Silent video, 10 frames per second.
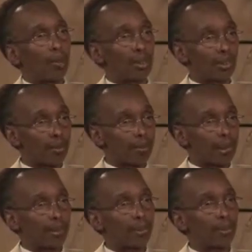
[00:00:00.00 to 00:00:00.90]
or
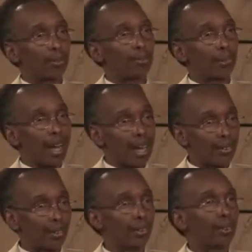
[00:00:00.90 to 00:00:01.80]
somebody to
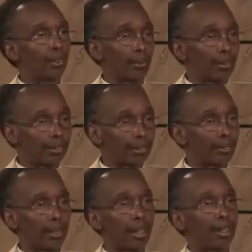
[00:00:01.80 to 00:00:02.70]
answer your question,
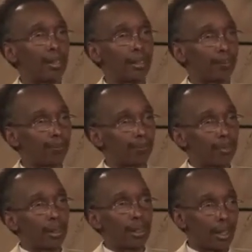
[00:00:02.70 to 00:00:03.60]
and
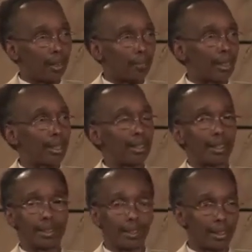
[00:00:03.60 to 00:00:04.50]
I'm glad
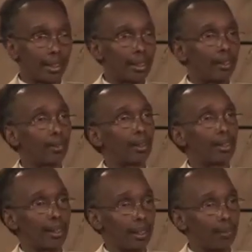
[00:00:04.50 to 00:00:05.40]
that you
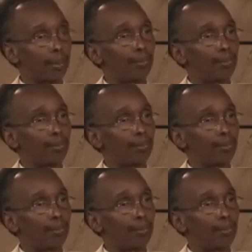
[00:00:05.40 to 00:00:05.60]
cleared that one.